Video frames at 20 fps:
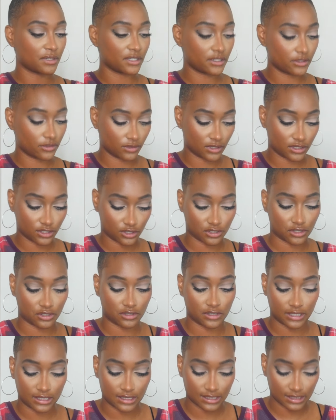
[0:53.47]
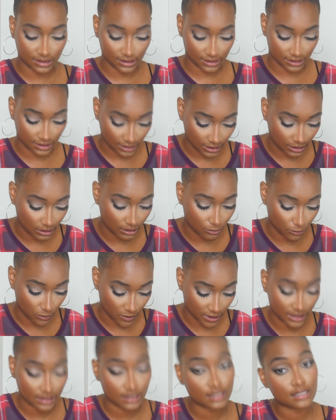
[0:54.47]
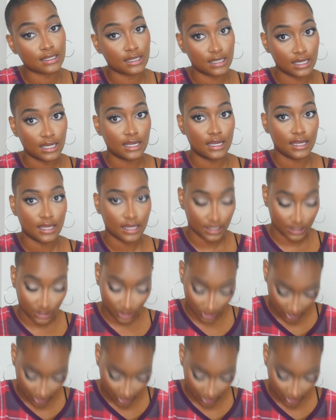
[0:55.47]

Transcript: put it on just so you guys can see what it's